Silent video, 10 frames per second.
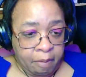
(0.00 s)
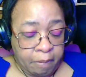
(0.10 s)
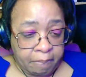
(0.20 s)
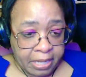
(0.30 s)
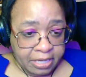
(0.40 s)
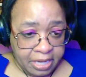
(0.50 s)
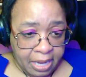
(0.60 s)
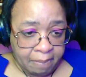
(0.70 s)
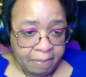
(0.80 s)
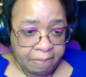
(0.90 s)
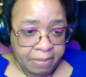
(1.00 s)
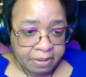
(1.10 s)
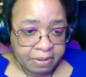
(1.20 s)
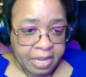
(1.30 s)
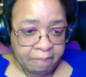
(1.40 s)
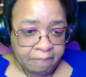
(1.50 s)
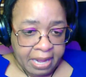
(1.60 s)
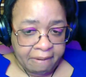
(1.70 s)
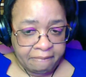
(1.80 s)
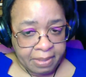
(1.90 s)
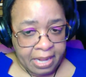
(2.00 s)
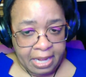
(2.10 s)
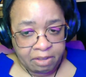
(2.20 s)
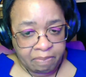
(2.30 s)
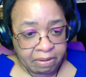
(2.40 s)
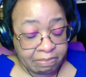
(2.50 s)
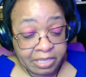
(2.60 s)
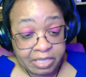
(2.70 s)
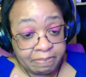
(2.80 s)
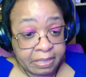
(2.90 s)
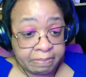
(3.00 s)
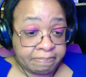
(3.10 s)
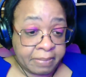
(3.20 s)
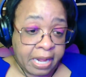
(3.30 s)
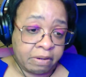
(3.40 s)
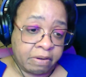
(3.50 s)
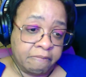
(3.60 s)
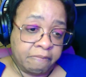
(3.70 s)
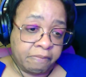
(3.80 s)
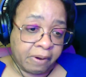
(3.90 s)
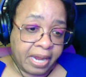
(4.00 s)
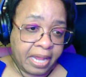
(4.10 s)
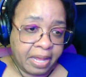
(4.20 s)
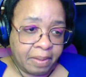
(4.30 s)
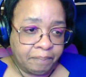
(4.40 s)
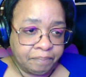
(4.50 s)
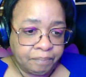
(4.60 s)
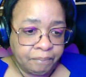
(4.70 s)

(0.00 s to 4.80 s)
But by the time my mother came back from the hospital, must have been, 4 a.m.,